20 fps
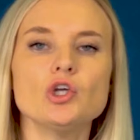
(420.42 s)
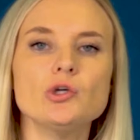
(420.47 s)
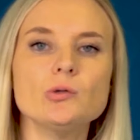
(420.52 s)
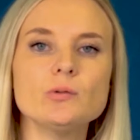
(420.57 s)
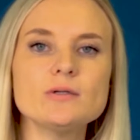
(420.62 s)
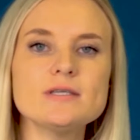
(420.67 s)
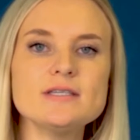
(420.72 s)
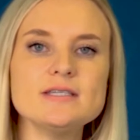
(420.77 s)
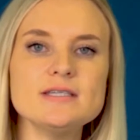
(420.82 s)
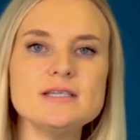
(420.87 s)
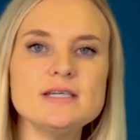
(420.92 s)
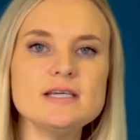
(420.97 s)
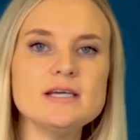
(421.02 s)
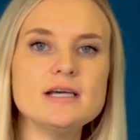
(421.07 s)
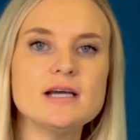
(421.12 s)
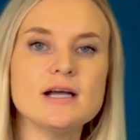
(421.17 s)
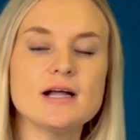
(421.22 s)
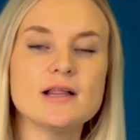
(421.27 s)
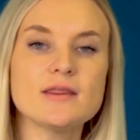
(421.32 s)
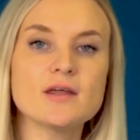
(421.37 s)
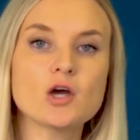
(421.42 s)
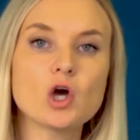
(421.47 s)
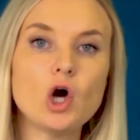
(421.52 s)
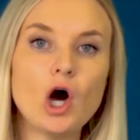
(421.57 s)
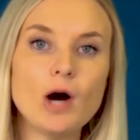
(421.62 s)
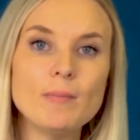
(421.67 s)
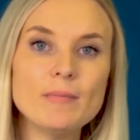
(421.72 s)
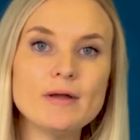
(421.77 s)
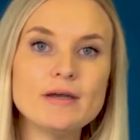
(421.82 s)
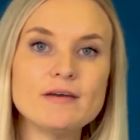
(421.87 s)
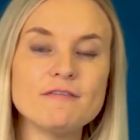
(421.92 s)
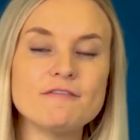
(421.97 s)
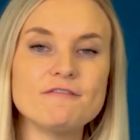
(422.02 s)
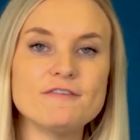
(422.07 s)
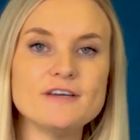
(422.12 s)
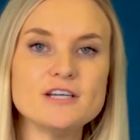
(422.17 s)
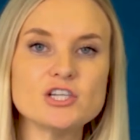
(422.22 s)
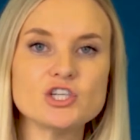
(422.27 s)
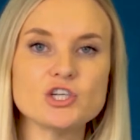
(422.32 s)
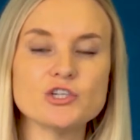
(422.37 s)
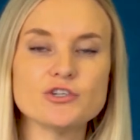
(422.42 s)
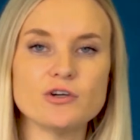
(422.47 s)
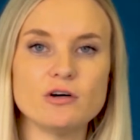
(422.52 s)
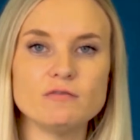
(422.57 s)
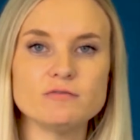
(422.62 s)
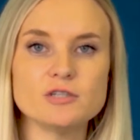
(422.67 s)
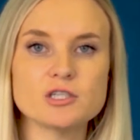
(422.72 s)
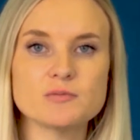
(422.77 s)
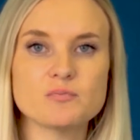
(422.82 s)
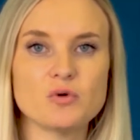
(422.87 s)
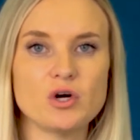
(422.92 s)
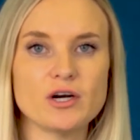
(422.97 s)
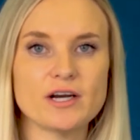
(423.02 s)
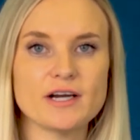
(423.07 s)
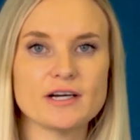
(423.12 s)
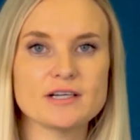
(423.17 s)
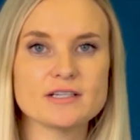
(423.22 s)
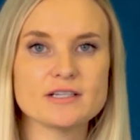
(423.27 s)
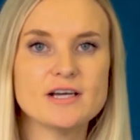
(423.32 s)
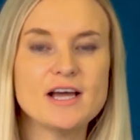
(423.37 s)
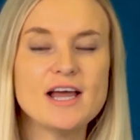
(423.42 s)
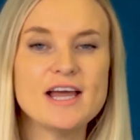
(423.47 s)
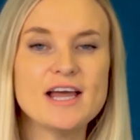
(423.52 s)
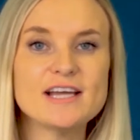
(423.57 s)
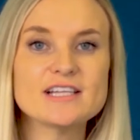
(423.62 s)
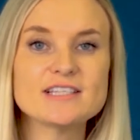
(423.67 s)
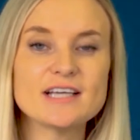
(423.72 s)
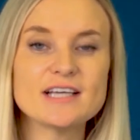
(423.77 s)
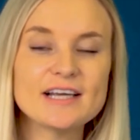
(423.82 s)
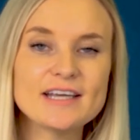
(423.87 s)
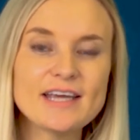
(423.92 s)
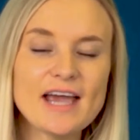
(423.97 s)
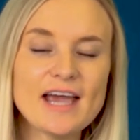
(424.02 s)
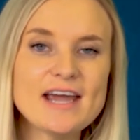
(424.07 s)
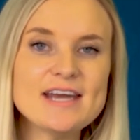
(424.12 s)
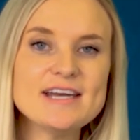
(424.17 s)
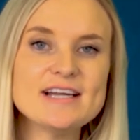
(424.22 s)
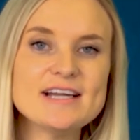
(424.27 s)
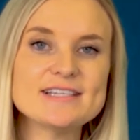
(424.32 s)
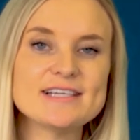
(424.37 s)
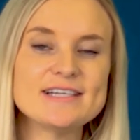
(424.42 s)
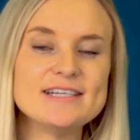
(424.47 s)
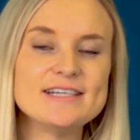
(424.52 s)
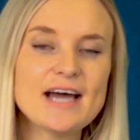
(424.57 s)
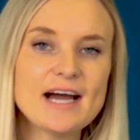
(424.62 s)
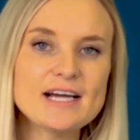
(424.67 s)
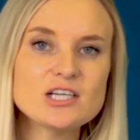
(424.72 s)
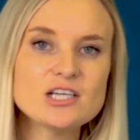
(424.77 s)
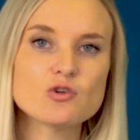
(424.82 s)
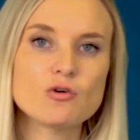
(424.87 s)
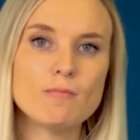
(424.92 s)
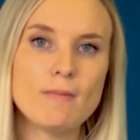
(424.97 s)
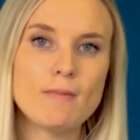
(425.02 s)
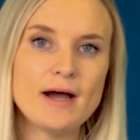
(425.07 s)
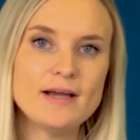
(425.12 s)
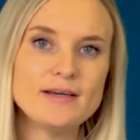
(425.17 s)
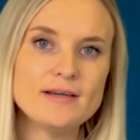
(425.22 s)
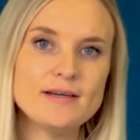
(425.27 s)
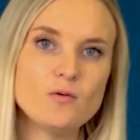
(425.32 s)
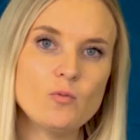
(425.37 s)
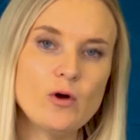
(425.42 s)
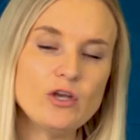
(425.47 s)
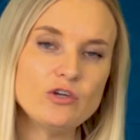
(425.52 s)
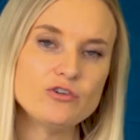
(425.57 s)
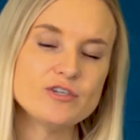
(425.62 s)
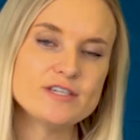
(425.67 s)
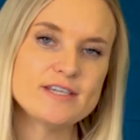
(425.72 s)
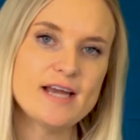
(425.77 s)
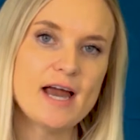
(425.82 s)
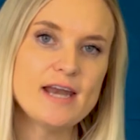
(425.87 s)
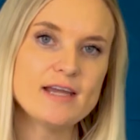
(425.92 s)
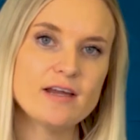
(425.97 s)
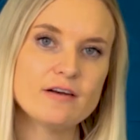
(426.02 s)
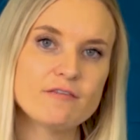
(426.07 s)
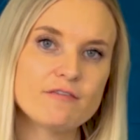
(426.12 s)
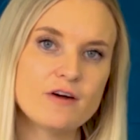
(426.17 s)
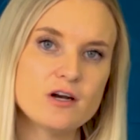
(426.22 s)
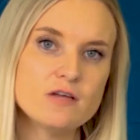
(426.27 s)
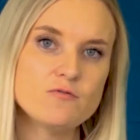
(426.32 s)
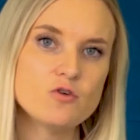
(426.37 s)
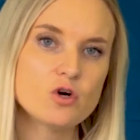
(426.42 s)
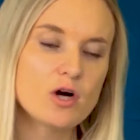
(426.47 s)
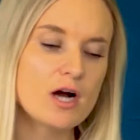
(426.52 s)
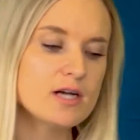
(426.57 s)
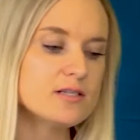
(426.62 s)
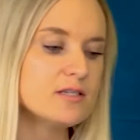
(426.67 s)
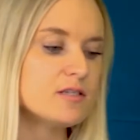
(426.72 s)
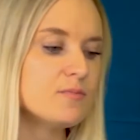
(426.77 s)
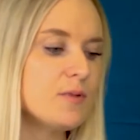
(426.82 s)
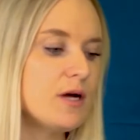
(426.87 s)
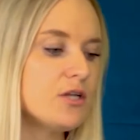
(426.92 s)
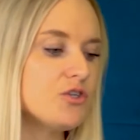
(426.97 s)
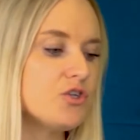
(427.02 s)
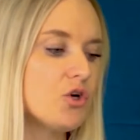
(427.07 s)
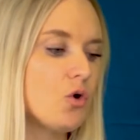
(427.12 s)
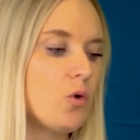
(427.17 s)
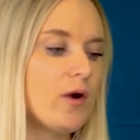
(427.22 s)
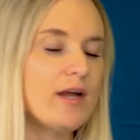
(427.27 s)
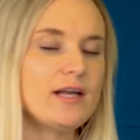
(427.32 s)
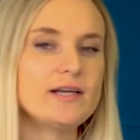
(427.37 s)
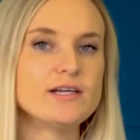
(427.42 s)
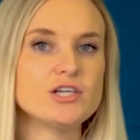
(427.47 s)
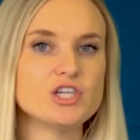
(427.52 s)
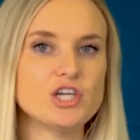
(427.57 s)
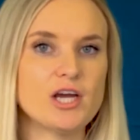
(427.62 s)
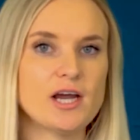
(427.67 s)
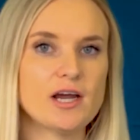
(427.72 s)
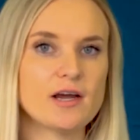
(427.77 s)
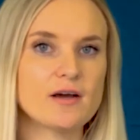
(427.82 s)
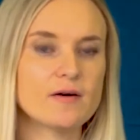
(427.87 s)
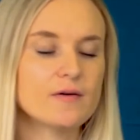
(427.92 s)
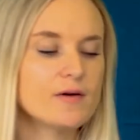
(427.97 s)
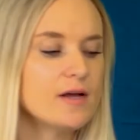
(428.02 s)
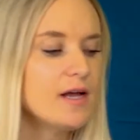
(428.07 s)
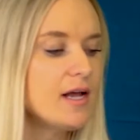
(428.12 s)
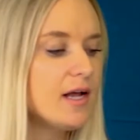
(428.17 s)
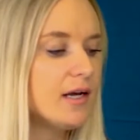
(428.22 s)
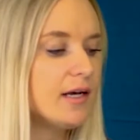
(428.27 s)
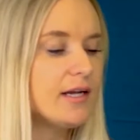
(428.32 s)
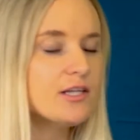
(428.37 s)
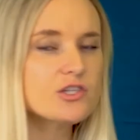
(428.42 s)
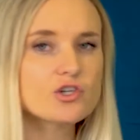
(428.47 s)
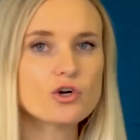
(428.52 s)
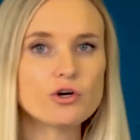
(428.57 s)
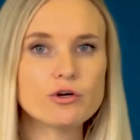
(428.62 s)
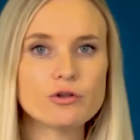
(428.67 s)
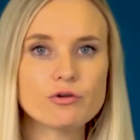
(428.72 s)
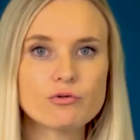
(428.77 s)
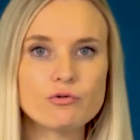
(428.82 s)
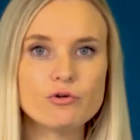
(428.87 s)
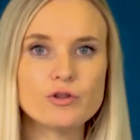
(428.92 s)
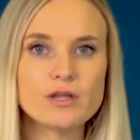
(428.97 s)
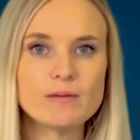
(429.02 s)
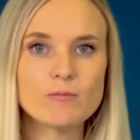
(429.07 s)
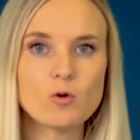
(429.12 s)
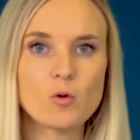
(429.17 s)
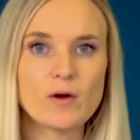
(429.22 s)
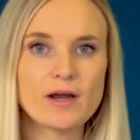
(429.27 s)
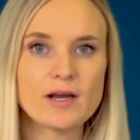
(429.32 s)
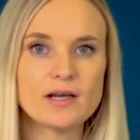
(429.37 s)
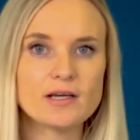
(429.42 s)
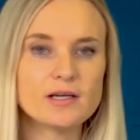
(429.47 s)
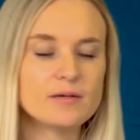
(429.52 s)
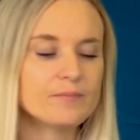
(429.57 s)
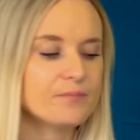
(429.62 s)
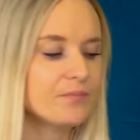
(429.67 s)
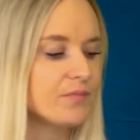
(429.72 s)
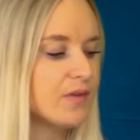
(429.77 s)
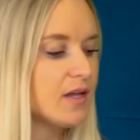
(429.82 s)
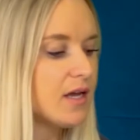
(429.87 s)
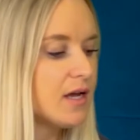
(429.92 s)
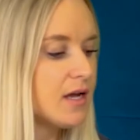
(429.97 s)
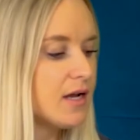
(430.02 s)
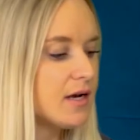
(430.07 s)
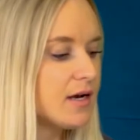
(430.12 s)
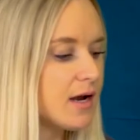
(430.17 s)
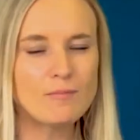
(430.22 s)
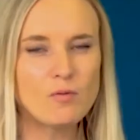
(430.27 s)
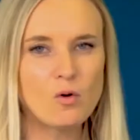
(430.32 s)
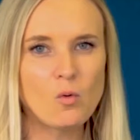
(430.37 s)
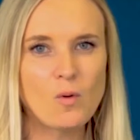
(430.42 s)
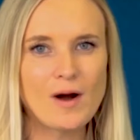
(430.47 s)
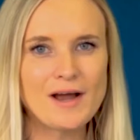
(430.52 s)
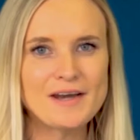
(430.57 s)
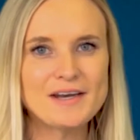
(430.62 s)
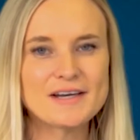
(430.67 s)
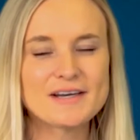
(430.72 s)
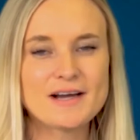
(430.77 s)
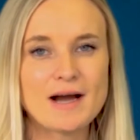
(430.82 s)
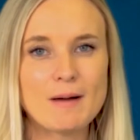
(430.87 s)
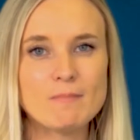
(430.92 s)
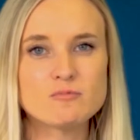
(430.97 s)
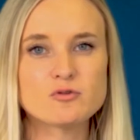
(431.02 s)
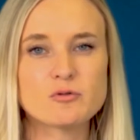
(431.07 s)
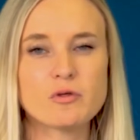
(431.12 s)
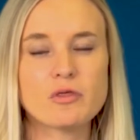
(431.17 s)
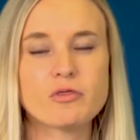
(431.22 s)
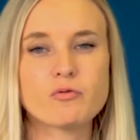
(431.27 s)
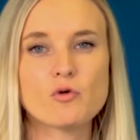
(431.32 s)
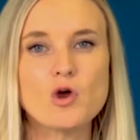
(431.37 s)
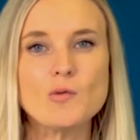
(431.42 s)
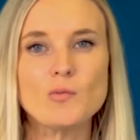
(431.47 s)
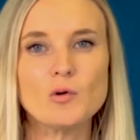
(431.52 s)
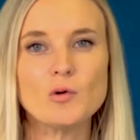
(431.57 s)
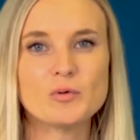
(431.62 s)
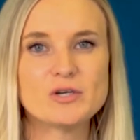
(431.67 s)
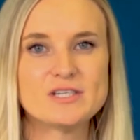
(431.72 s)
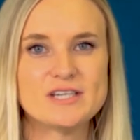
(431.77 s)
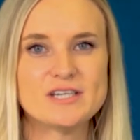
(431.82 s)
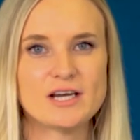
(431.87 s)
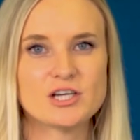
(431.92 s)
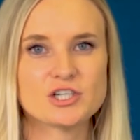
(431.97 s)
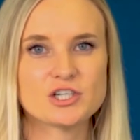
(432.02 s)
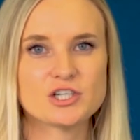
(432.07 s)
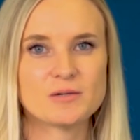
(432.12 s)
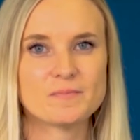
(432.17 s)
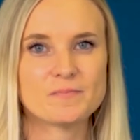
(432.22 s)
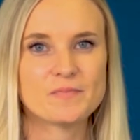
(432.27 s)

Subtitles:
you'll see the common features of this product. It's a nice reminder when you're standing in front of your customer to quickly check. Let's go through them quickly. Number one, it comes with a thermal protection.